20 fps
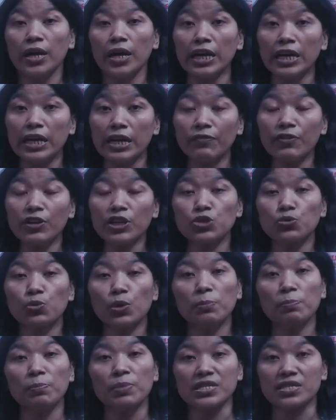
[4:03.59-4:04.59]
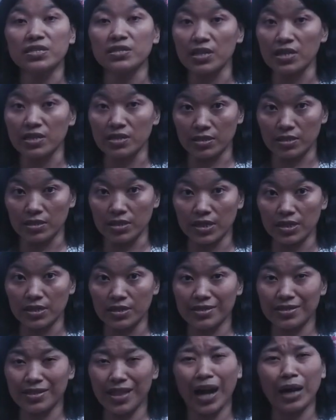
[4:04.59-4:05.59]
individual business
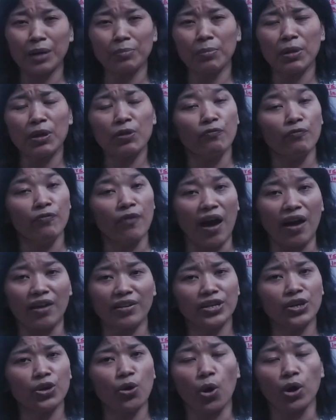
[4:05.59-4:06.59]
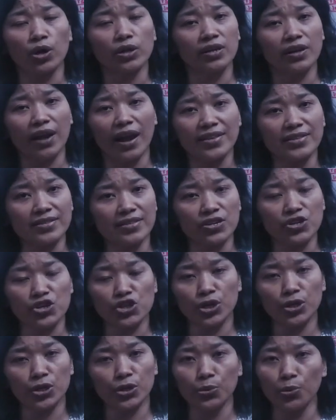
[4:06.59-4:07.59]
needs that may vary
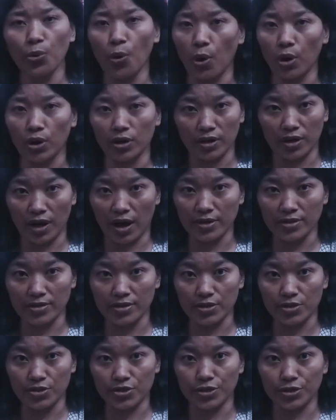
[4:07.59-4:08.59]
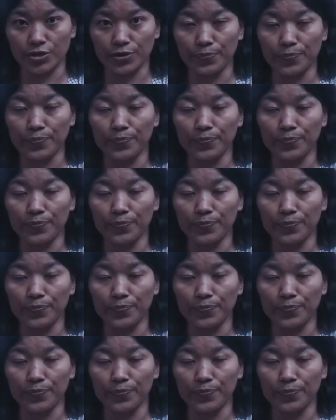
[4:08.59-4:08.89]
organization to organization.